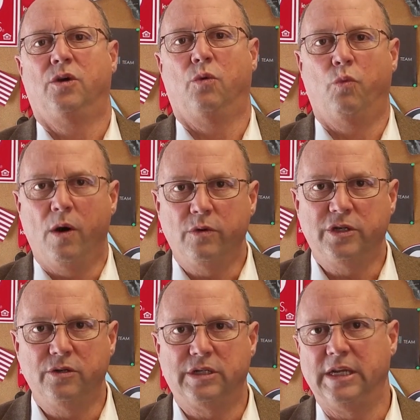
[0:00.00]
what
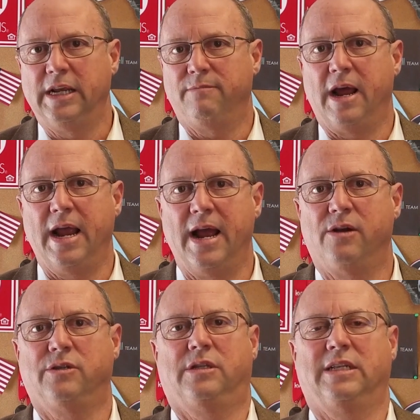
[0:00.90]
would you see in my
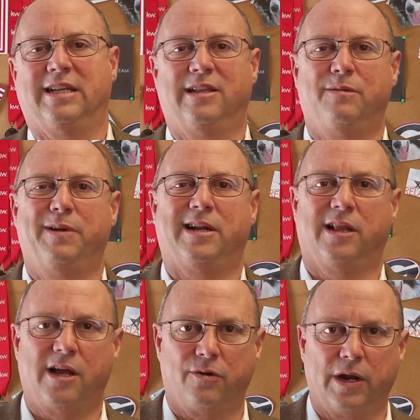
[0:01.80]
house that's a little bit
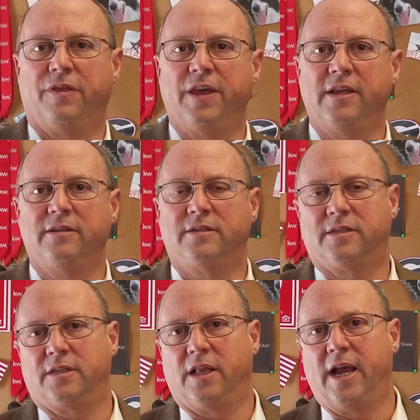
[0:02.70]
cluttery?
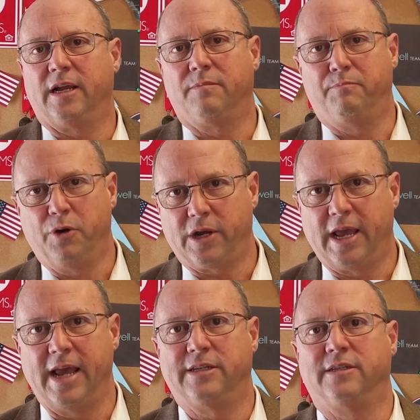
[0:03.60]
Things like
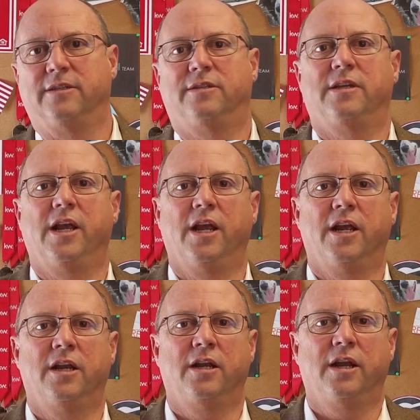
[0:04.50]
bookcases
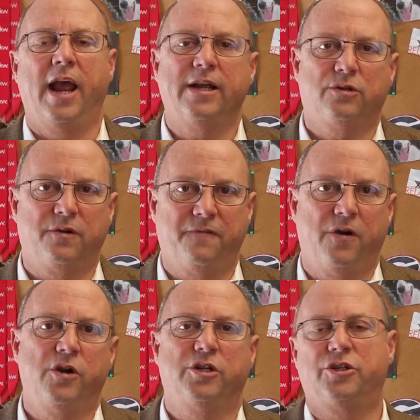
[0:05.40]
and extra
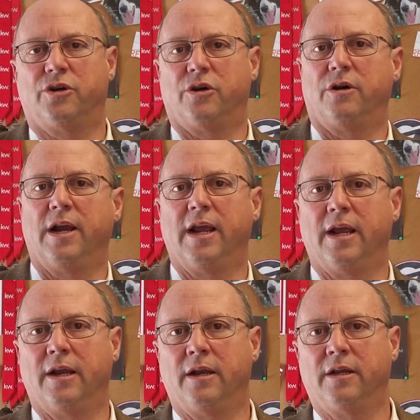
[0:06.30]
furniture
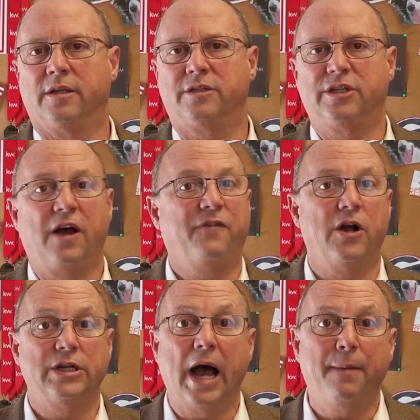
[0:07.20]
and stuff
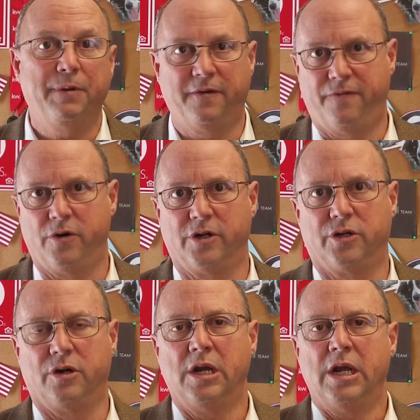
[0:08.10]
on top of the
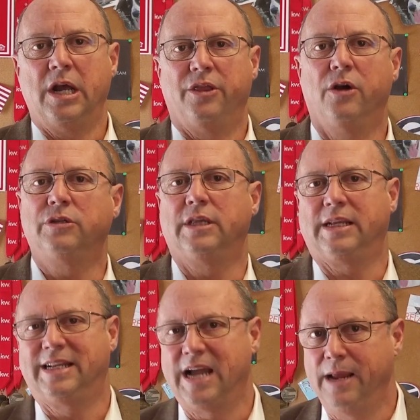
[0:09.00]
furniture. Those are the
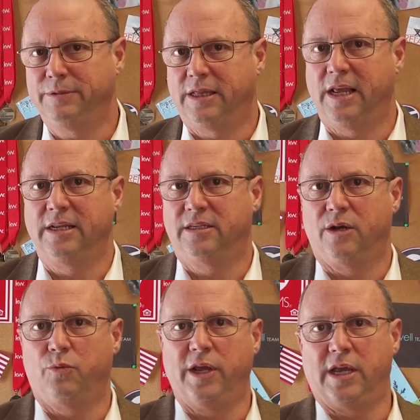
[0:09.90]
types of things
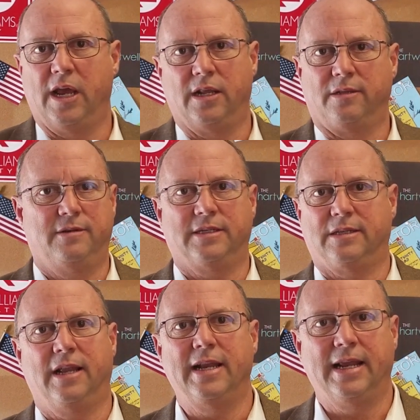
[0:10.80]
that we can
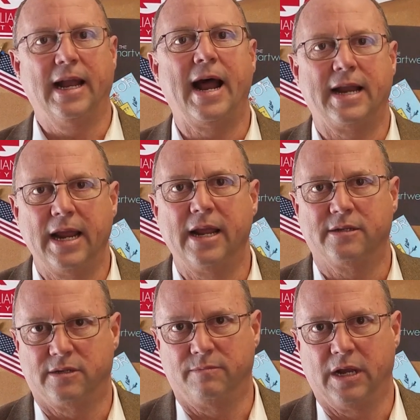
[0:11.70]
just let get out of
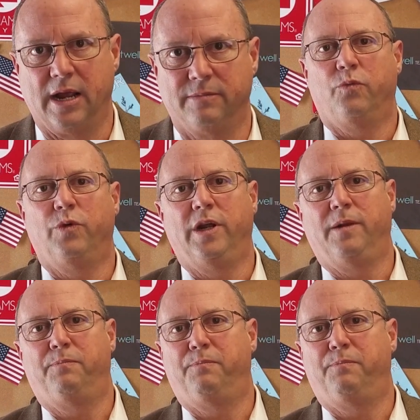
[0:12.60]
hand sometimes. We